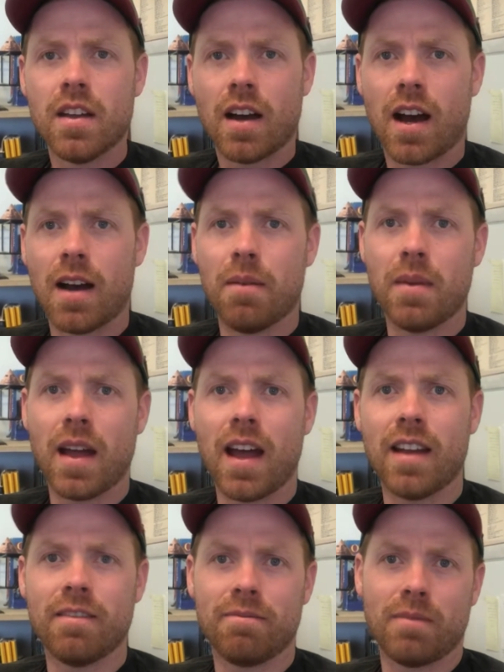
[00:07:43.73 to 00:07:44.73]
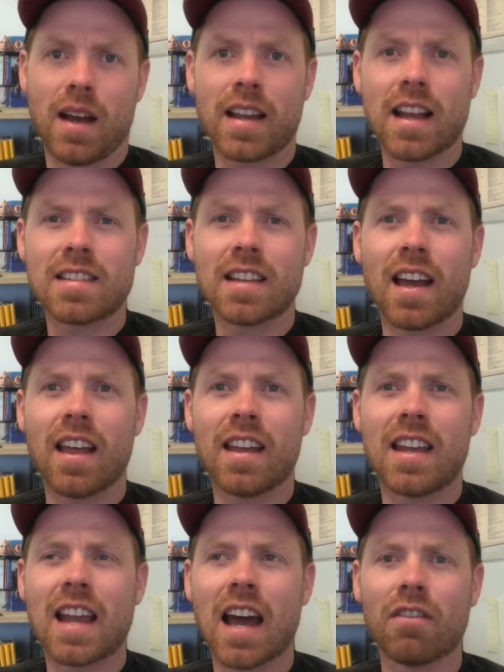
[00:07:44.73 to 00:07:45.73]
Um, and I guess
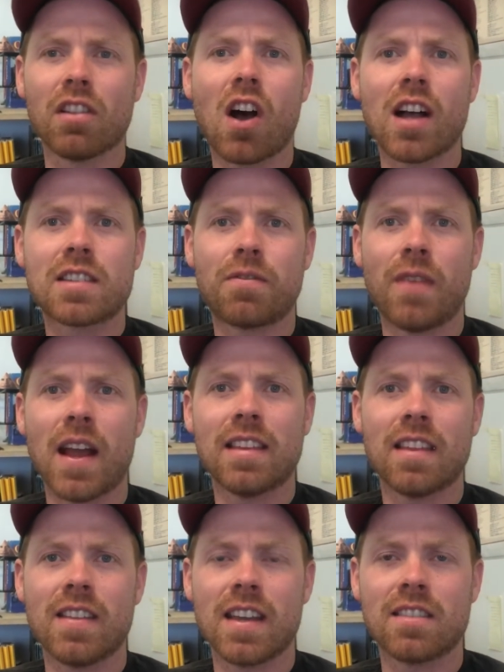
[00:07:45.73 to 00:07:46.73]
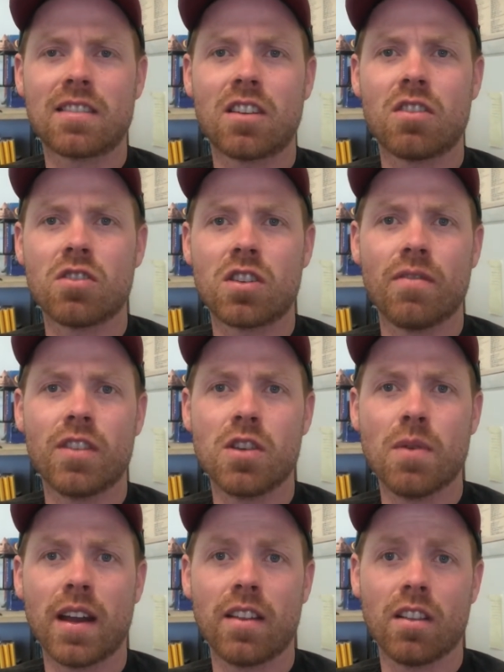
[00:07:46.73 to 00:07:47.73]
he kind of lost faith in the institution of the
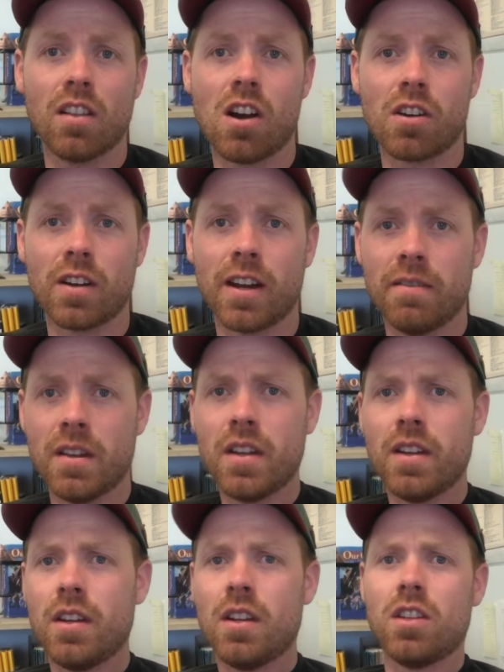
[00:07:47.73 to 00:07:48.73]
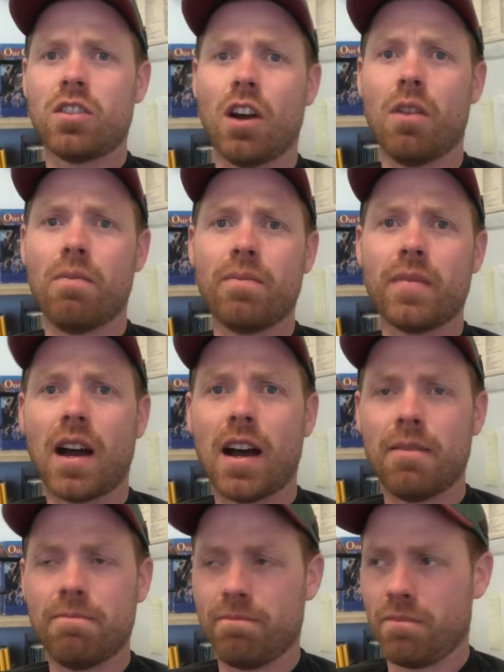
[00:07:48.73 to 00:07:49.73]
UN in the long run. So,
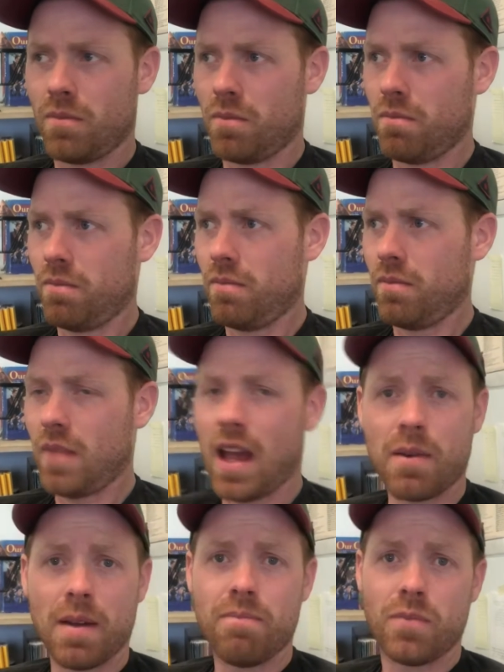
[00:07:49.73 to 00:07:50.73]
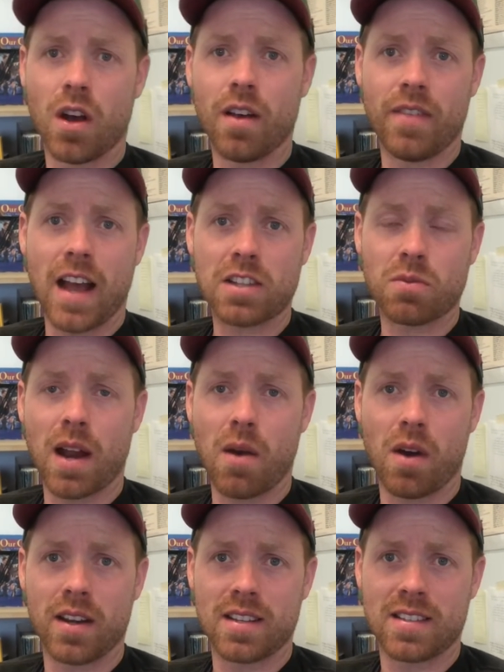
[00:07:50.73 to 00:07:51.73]
um, anyway, th that's what I
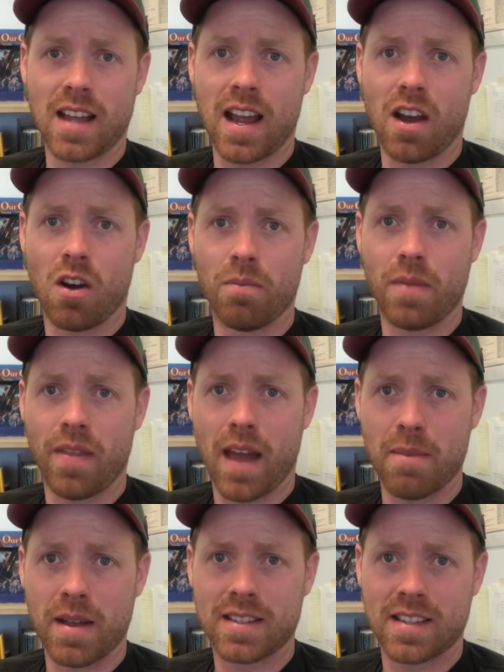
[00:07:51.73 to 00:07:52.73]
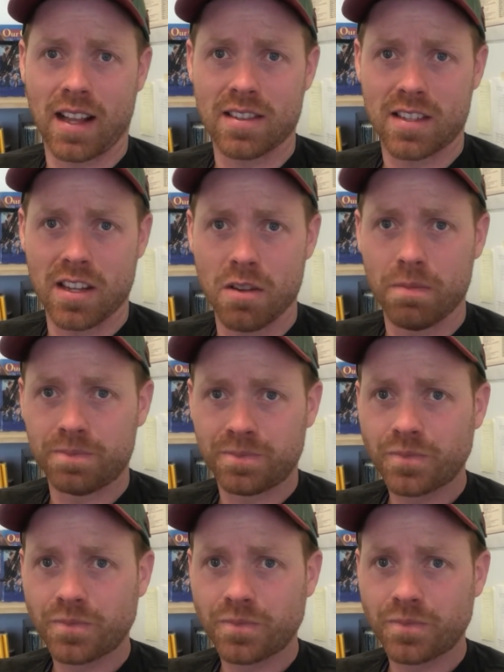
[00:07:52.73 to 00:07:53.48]
wanted to say. I hope that that made sense to you.